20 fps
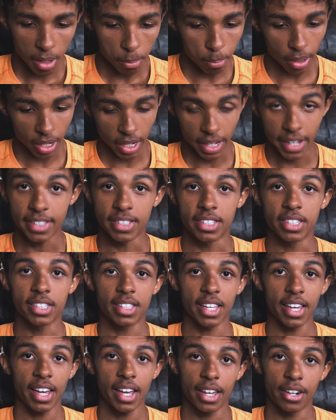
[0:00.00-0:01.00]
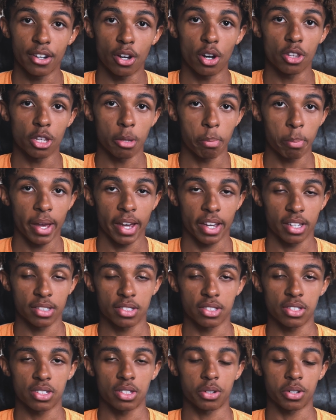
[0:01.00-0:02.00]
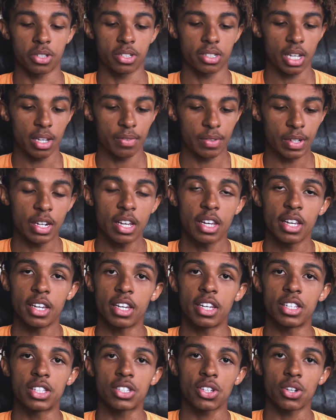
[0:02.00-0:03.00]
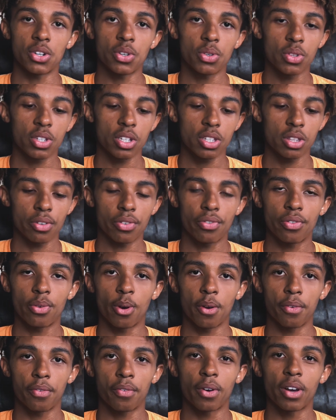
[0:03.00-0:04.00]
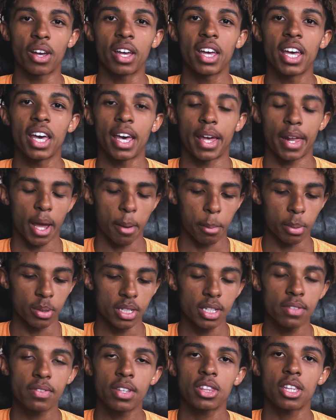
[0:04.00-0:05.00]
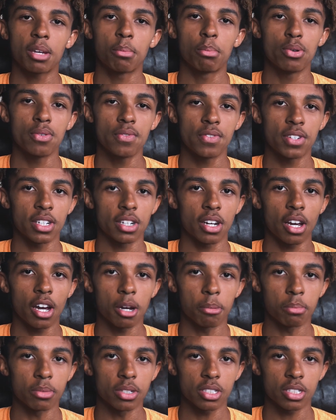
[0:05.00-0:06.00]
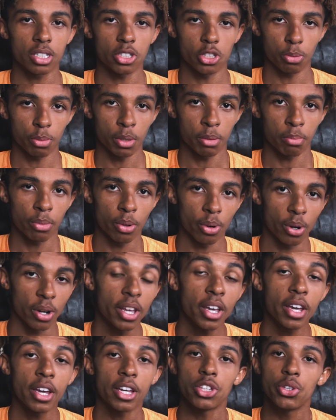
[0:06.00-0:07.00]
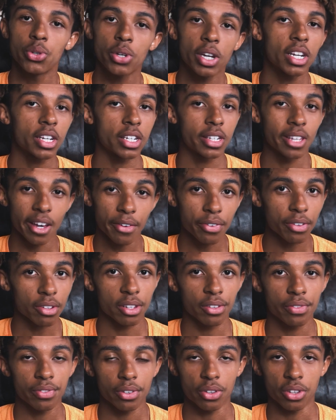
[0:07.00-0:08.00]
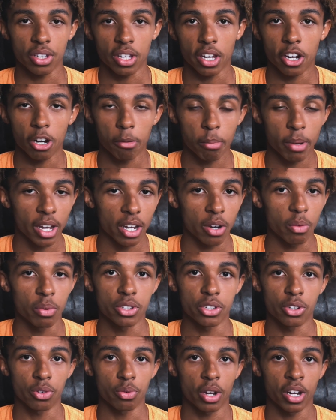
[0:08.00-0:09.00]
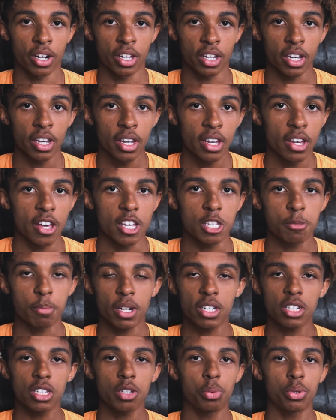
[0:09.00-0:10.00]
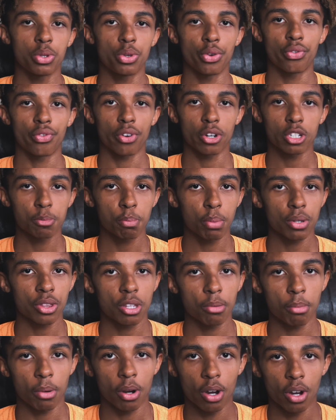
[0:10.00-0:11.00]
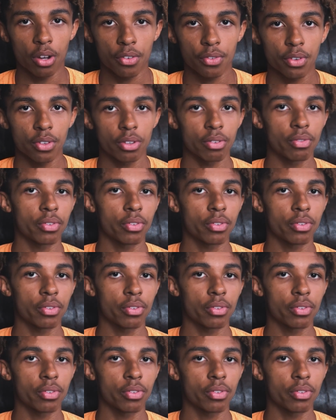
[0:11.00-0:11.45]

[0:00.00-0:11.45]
But instead, on the Pegasus 37, it's only in the forefoot, and I believe that they moved it up just a little bit more. And you can definitely feel the airbag when you're running, especially when you first put them on for the